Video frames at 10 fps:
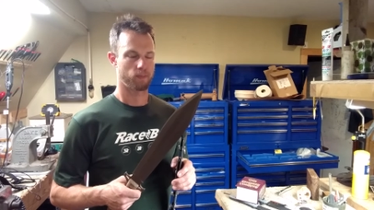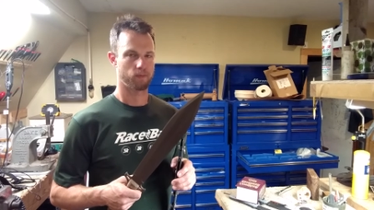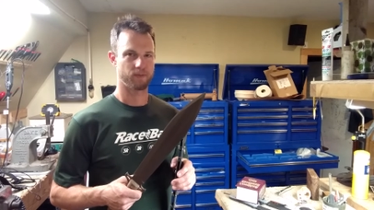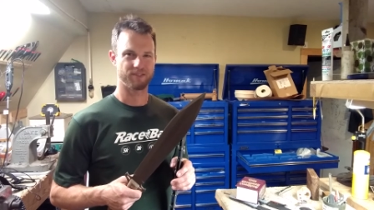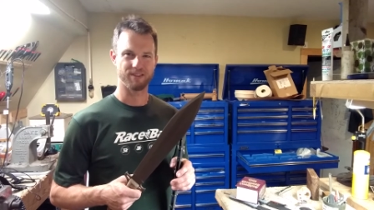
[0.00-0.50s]

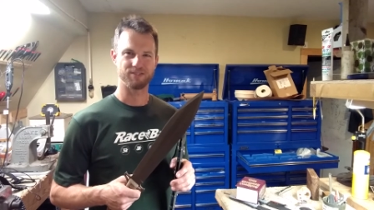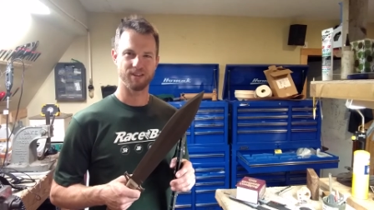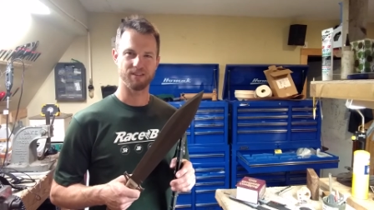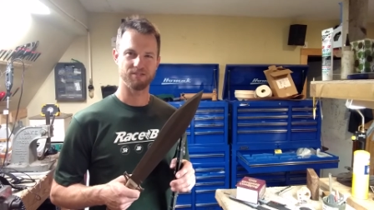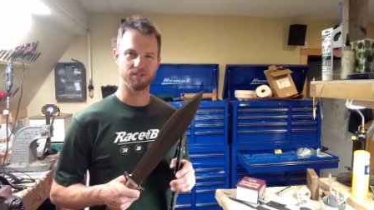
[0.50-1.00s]
That sounds
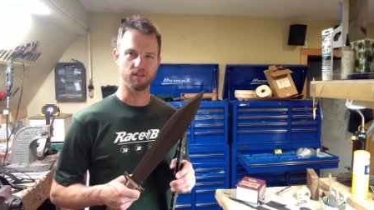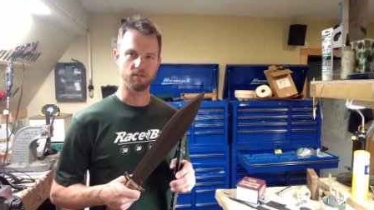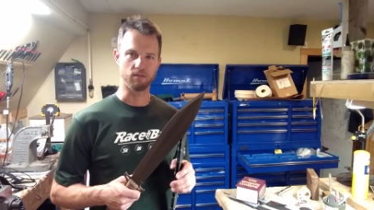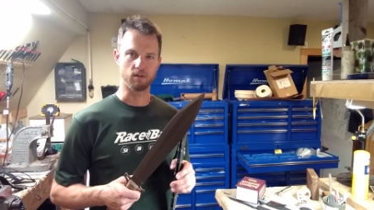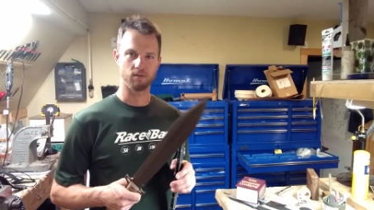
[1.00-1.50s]
kind of silly,
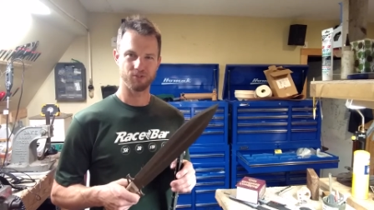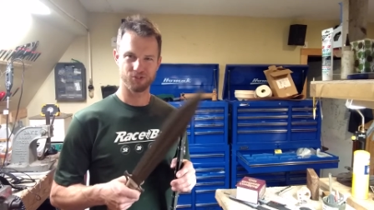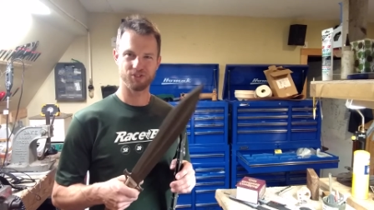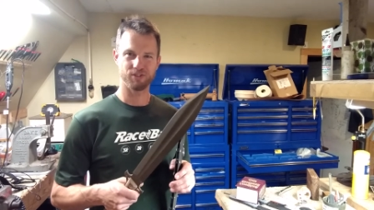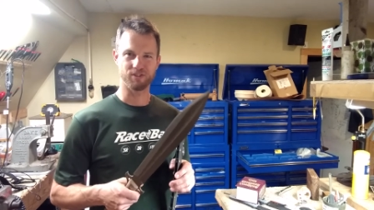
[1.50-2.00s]
doesn't it?
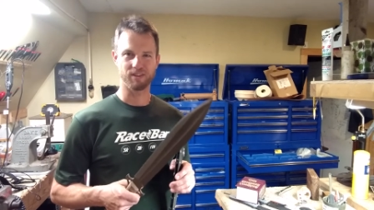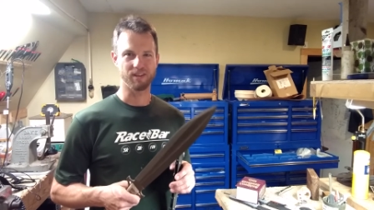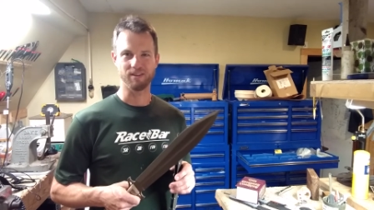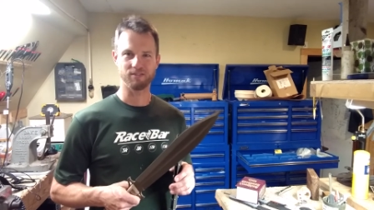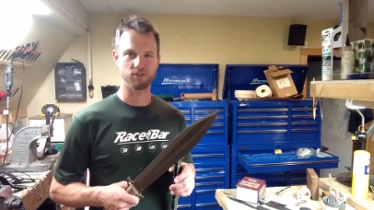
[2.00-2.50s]
Just tell the
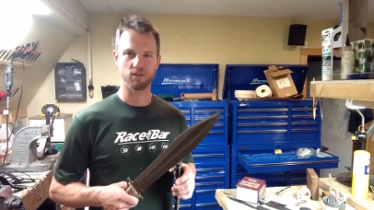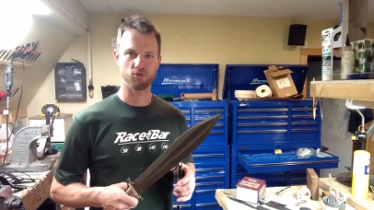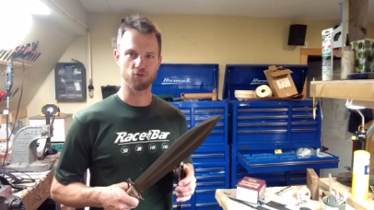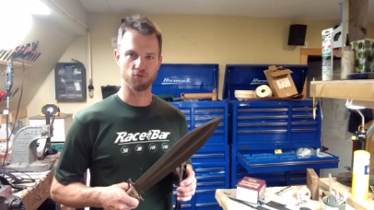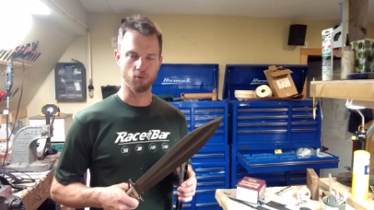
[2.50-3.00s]
kid not to touch
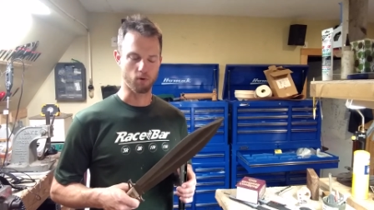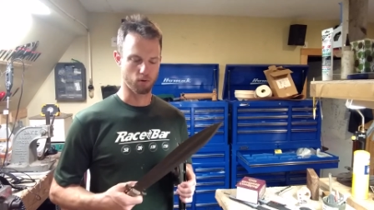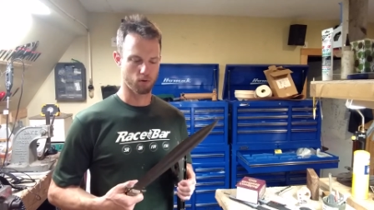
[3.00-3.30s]
your sword.